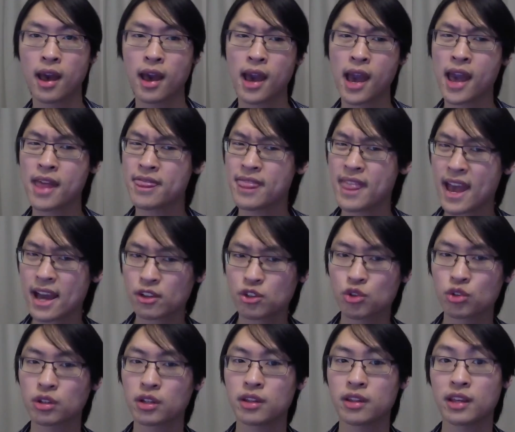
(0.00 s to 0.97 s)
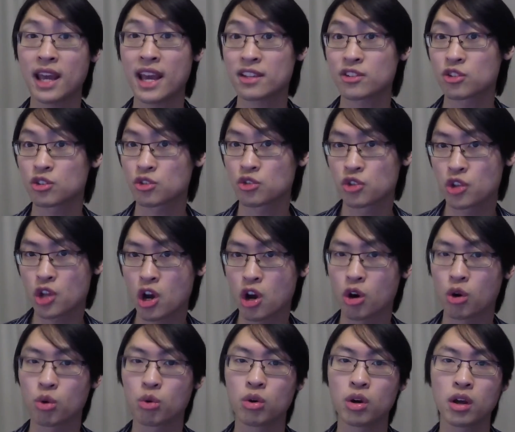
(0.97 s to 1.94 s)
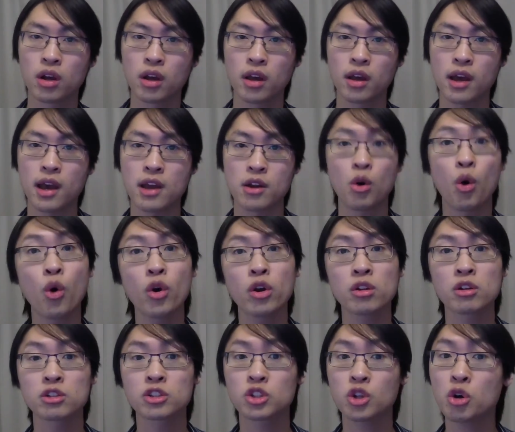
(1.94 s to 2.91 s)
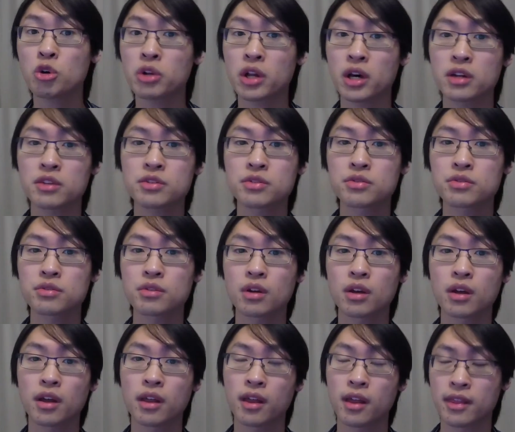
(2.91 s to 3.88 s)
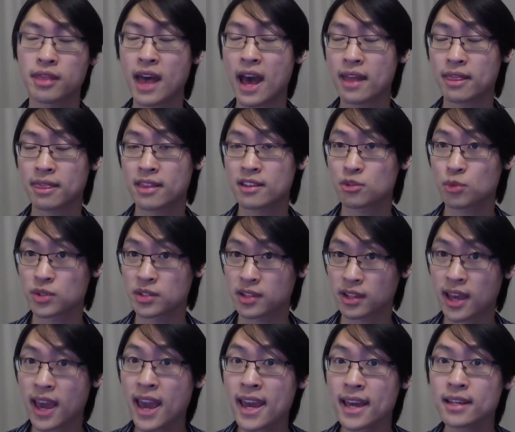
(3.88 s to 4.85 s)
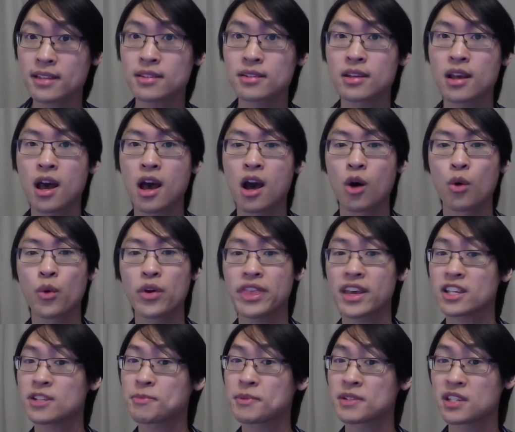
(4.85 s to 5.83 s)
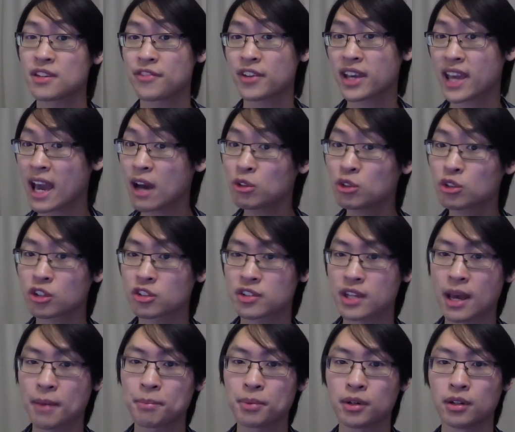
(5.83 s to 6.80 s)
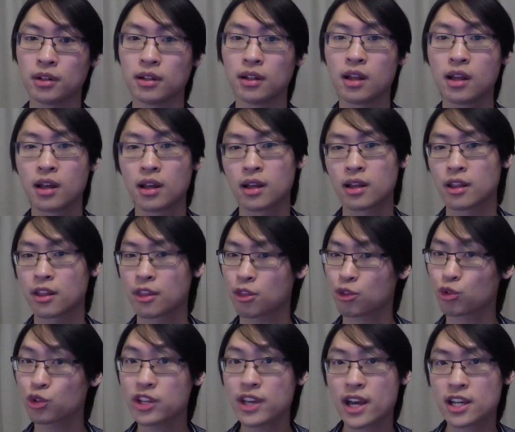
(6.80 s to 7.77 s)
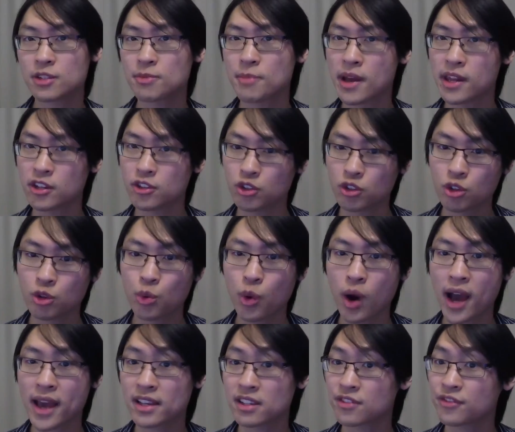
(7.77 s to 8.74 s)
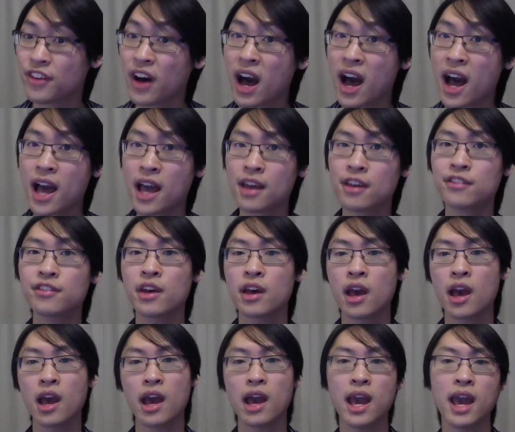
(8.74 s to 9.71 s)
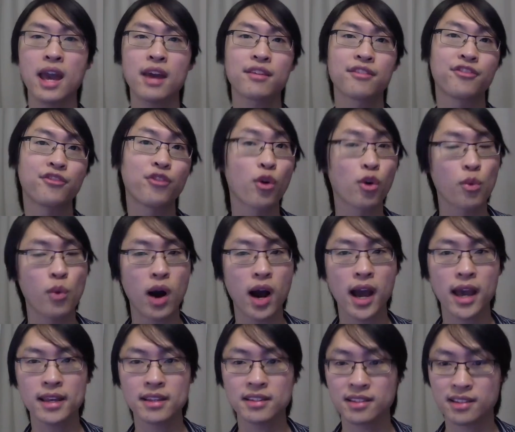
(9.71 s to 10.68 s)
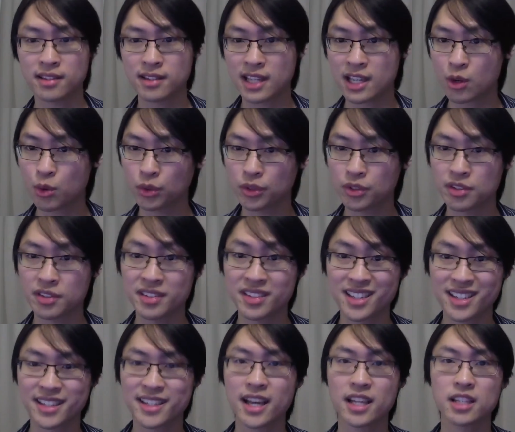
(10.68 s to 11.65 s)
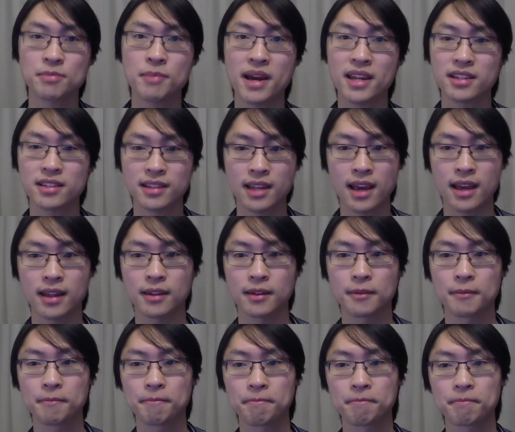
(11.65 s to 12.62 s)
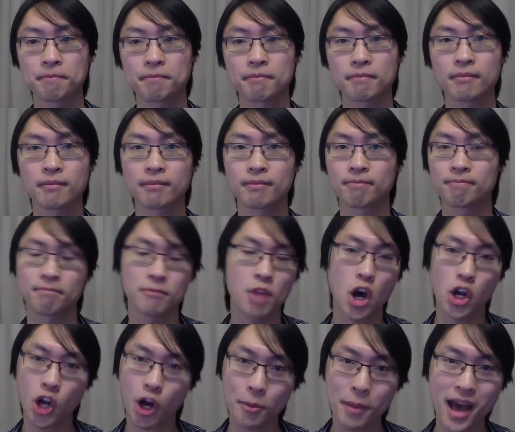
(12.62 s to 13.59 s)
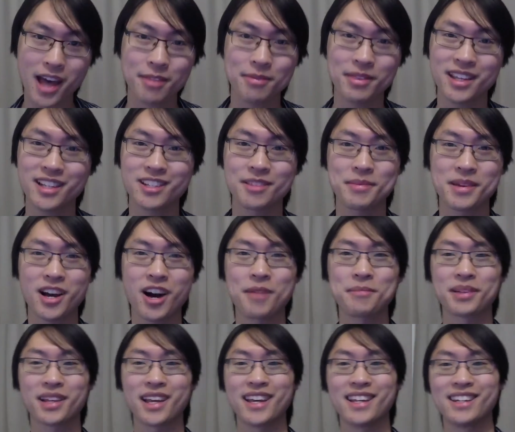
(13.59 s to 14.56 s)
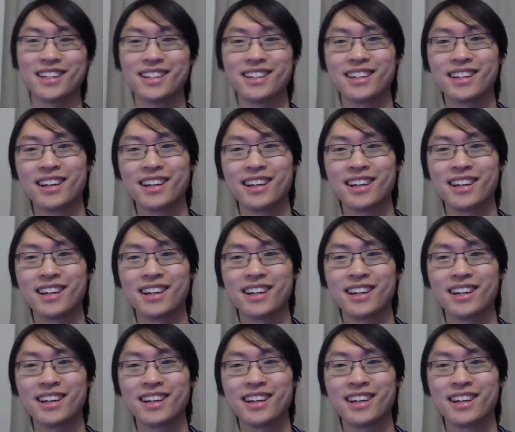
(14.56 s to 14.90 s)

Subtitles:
And naturally the answer is no. And Euler showed us that this was the case with a specific counterexample. 3x minus 2y is 5, and 4y is equal to 6x minus 10. Not all math needs to be complicated.